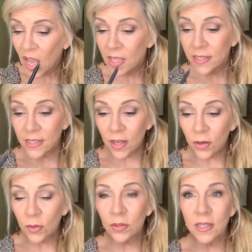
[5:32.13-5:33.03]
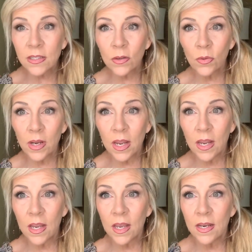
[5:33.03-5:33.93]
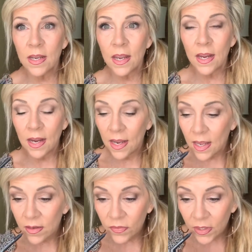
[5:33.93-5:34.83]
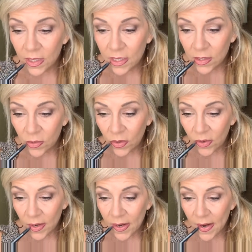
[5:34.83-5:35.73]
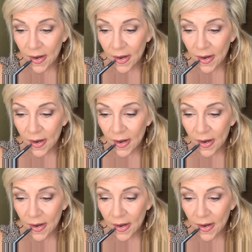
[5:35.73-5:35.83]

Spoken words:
So let's go ahead and fill in the corner here.